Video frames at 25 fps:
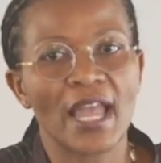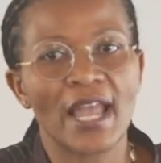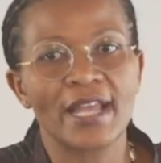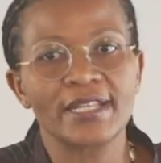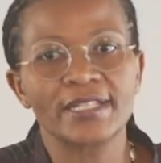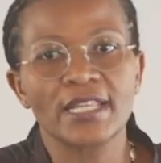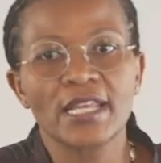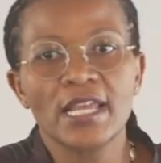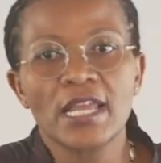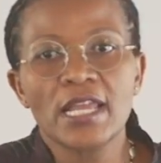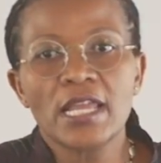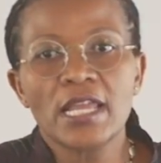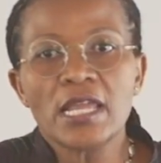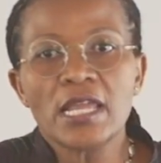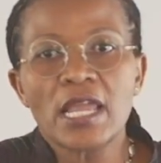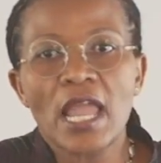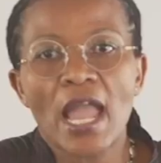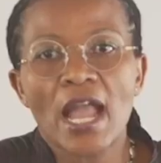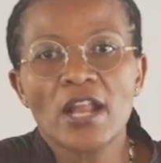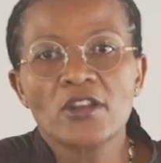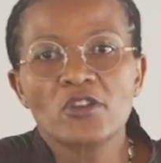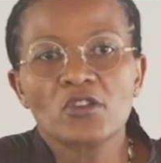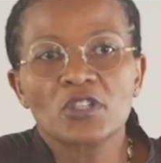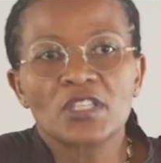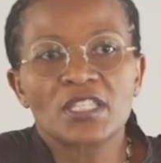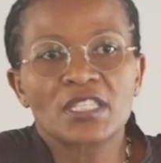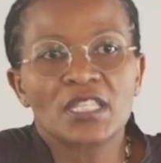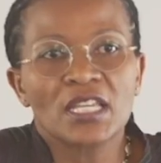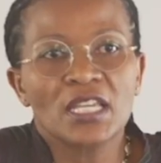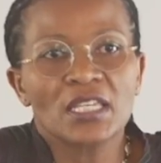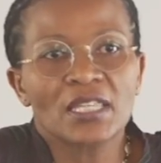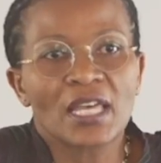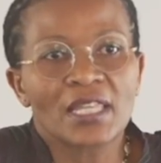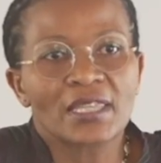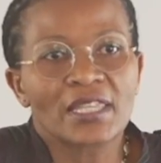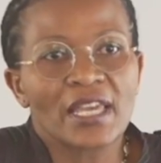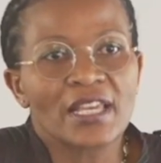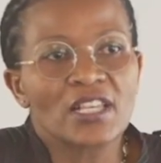And and you see
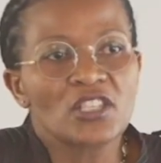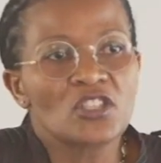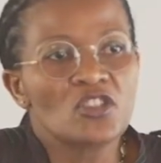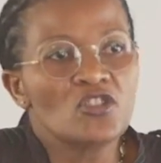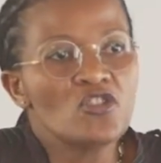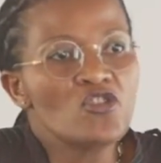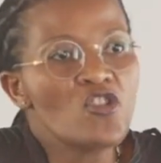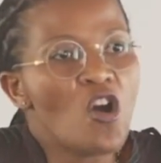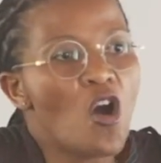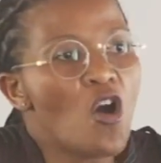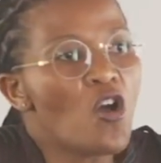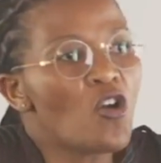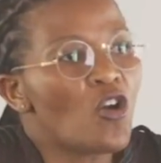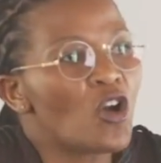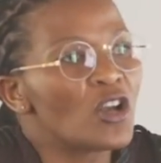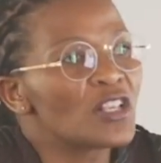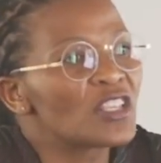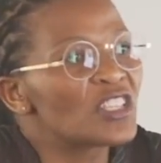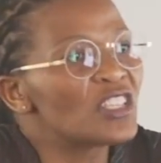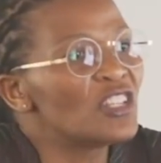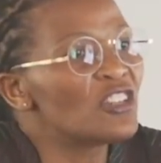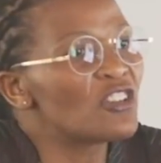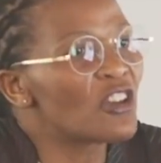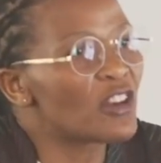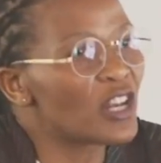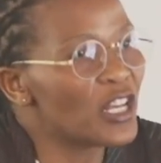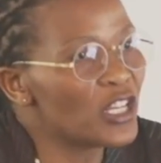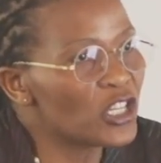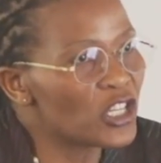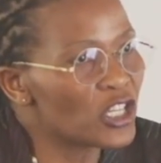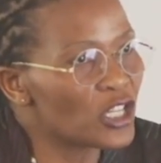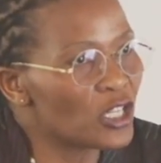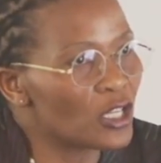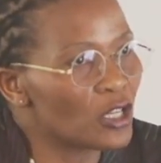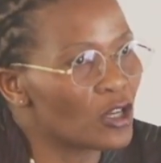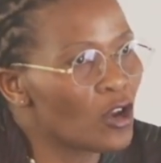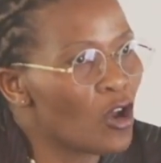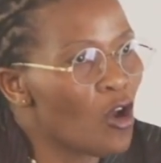that there is no
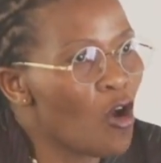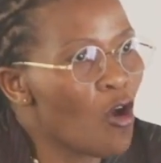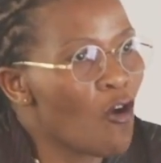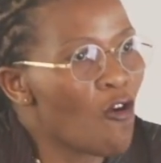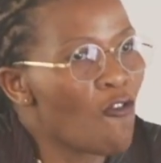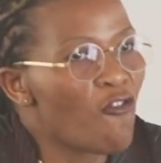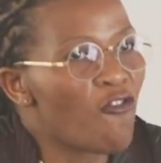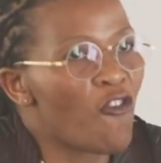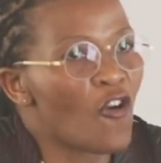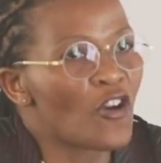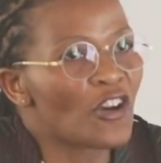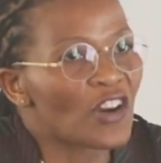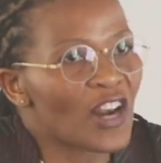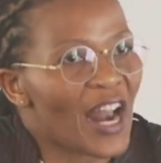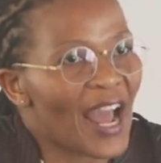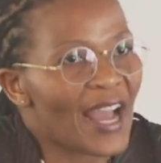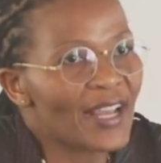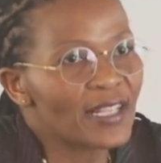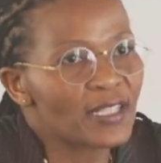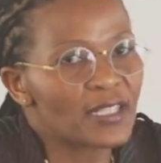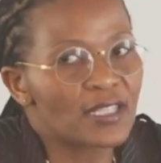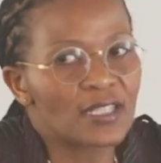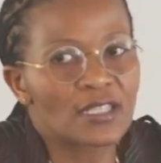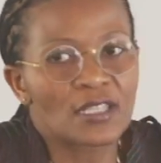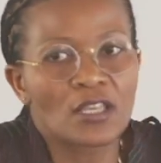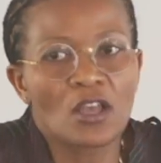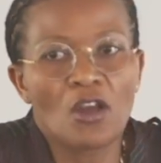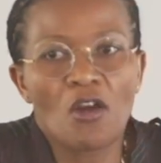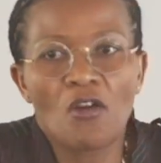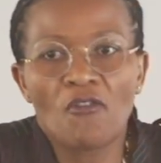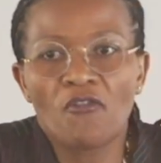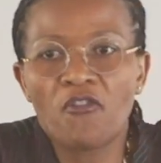consideration for rights,